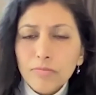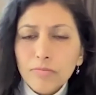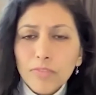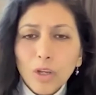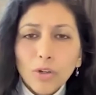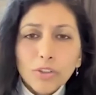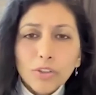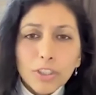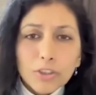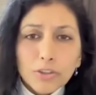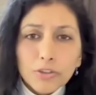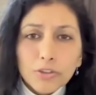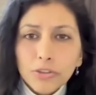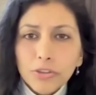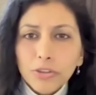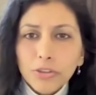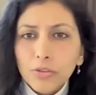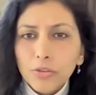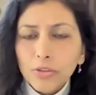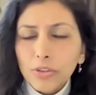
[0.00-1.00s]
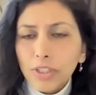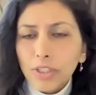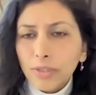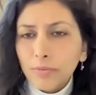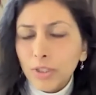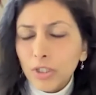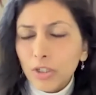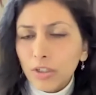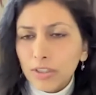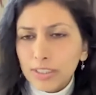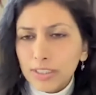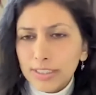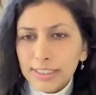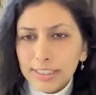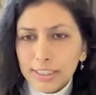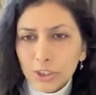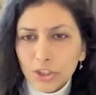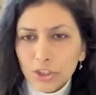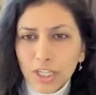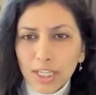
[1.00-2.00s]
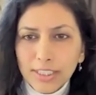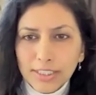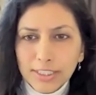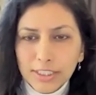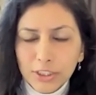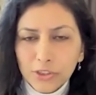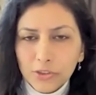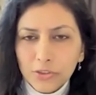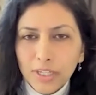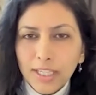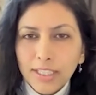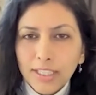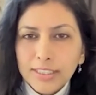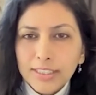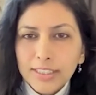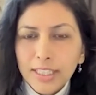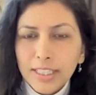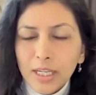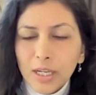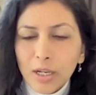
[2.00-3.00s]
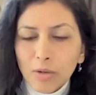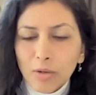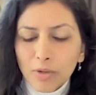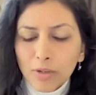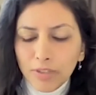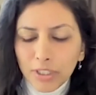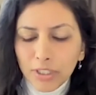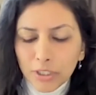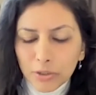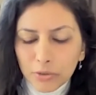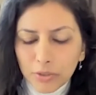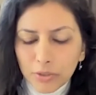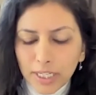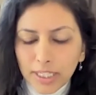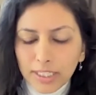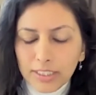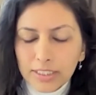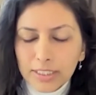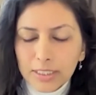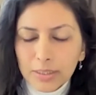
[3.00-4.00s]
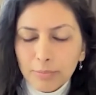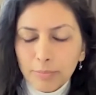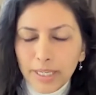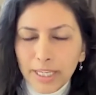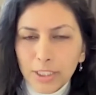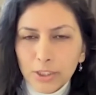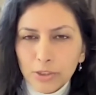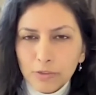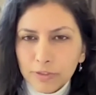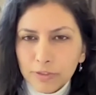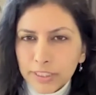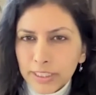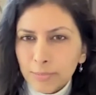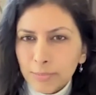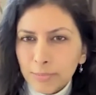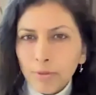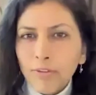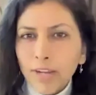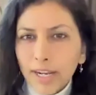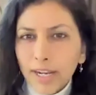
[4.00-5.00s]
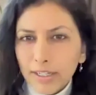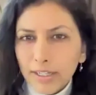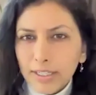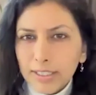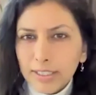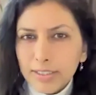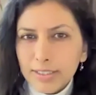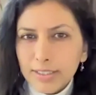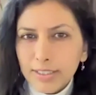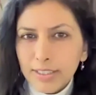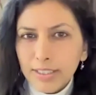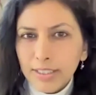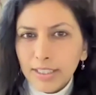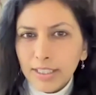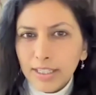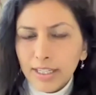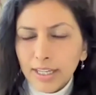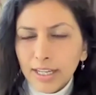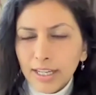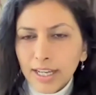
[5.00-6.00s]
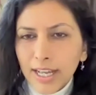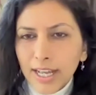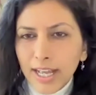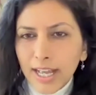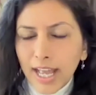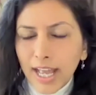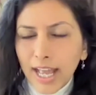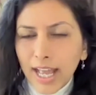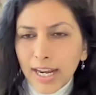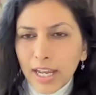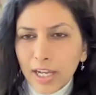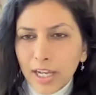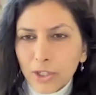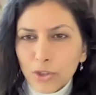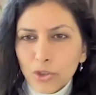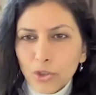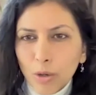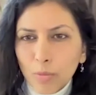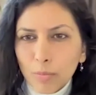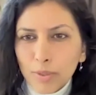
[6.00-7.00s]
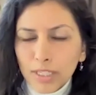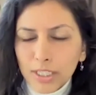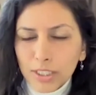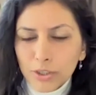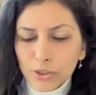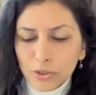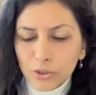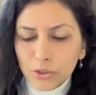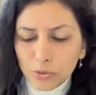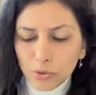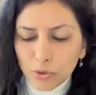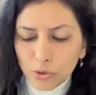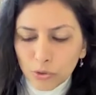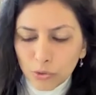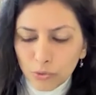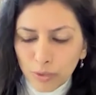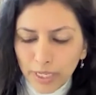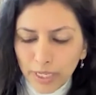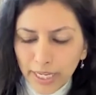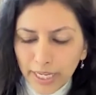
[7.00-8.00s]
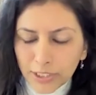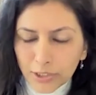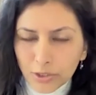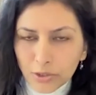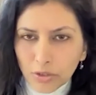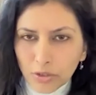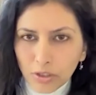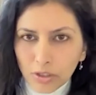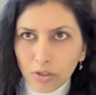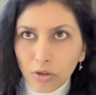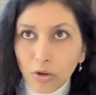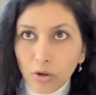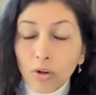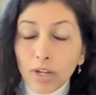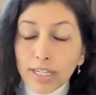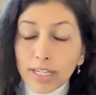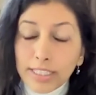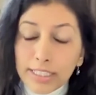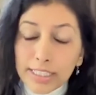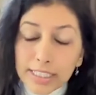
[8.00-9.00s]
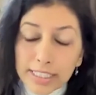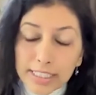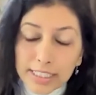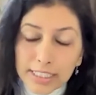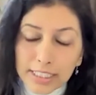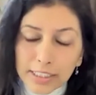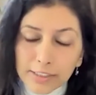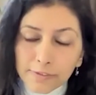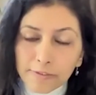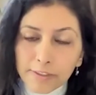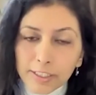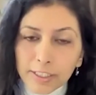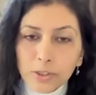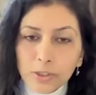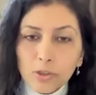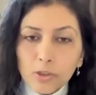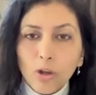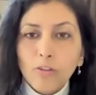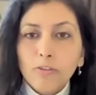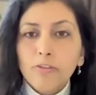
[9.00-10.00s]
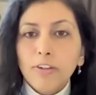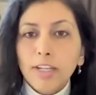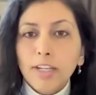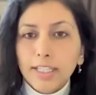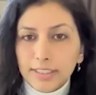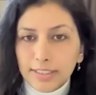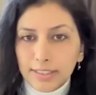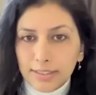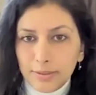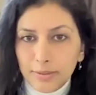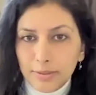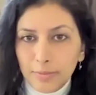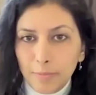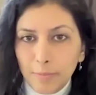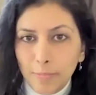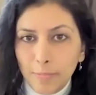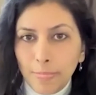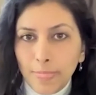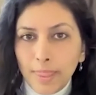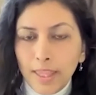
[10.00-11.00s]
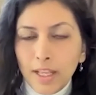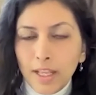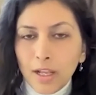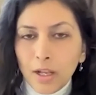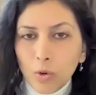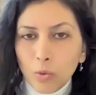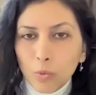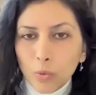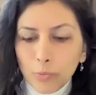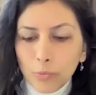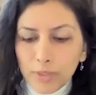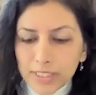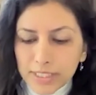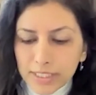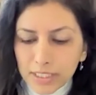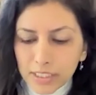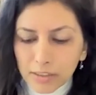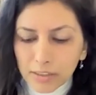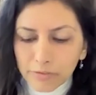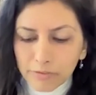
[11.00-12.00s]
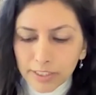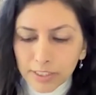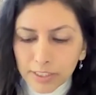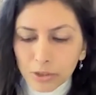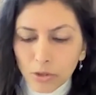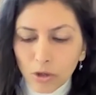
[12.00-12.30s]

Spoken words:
or they're too new. And we call this synergizing strengths, where we create a space of deep awareness. And our job is to create or at least surface conflicts. When we surface